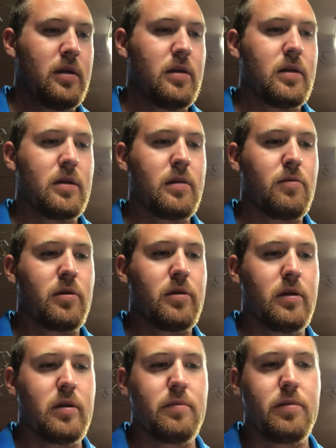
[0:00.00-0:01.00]
We're going to
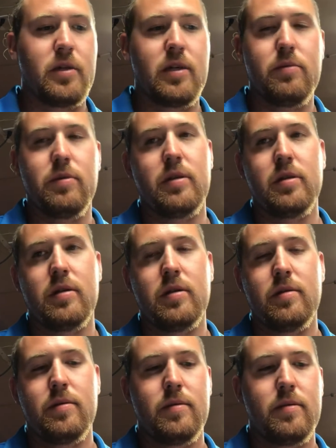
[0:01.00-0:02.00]
comply with the
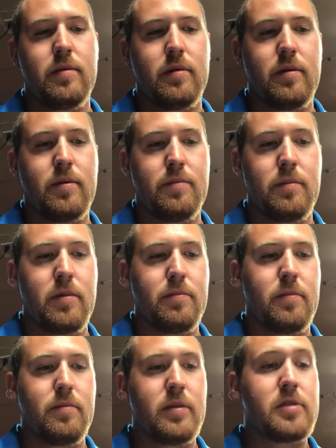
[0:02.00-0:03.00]

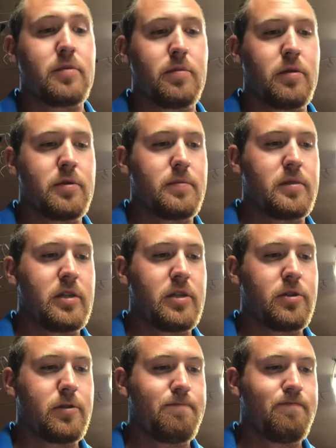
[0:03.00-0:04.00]
missed approach
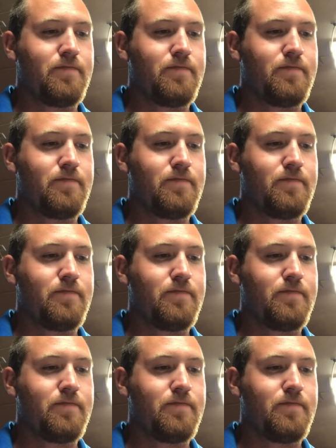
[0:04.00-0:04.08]
procedure